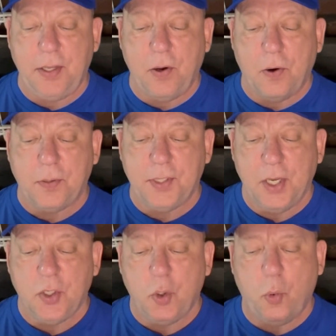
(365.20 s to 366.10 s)
yards,
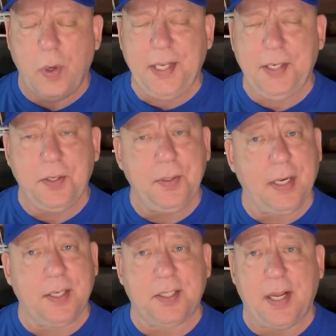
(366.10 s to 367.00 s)
22
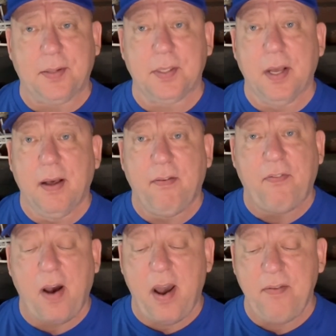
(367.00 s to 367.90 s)
touchdowns,
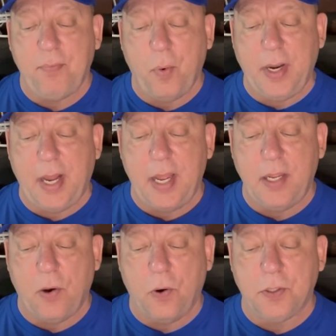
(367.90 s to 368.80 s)
5.8
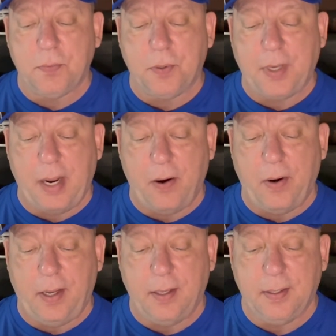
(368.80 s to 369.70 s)
yards per
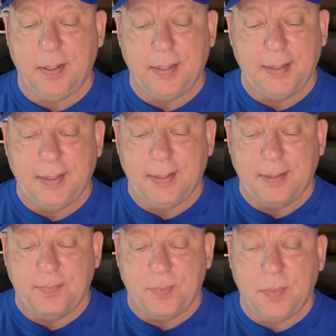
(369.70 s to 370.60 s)
carry.
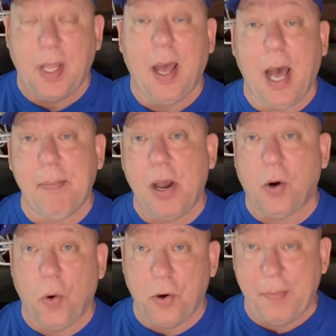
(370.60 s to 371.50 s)
How about
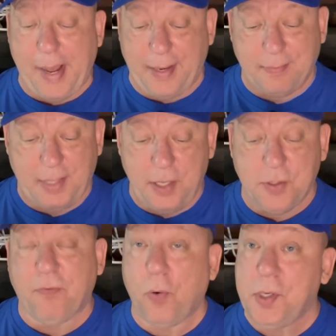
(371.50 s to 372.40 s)
quarterback? He's
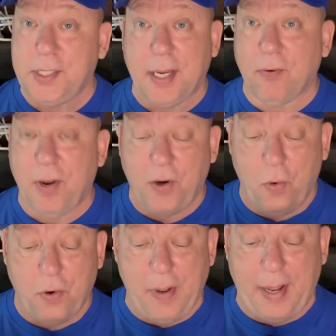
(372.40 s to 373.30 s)
our 42nd ranked
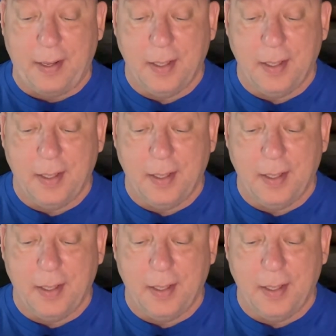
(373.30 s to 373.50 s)
quarterback.